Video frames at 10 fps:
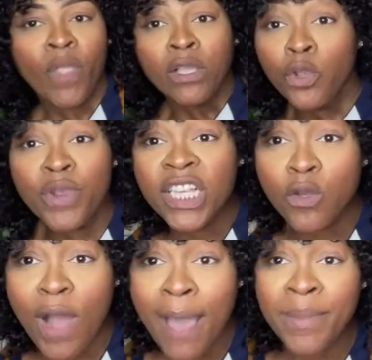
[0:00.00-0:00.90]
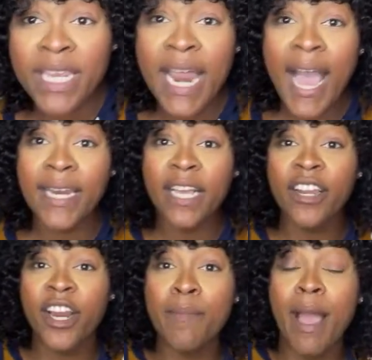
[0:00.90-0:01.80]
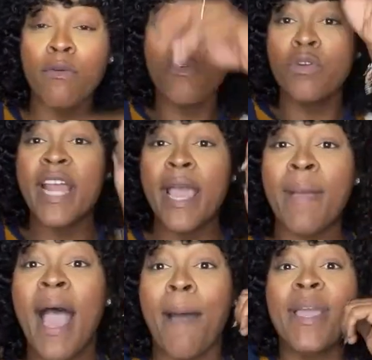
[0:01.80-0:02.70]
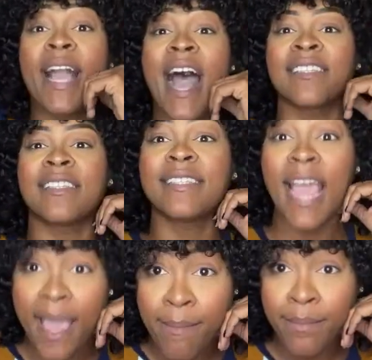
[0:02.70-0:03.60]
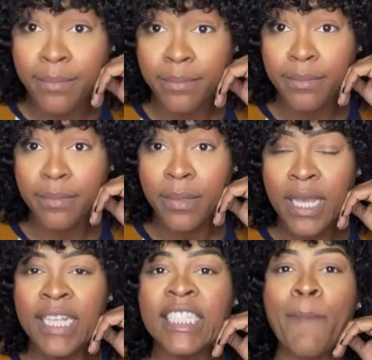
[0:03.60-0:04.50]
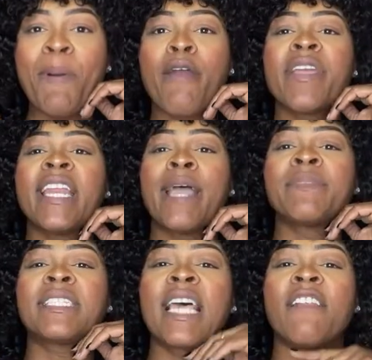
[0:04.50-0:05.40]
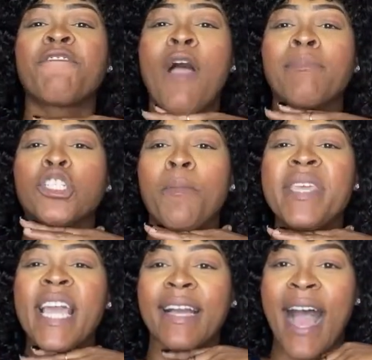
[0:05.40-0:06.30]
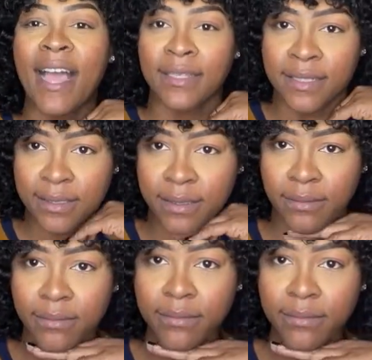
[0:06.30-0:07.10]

The reason why me not declare the maroon them are because them separate themselves from Jamaicans.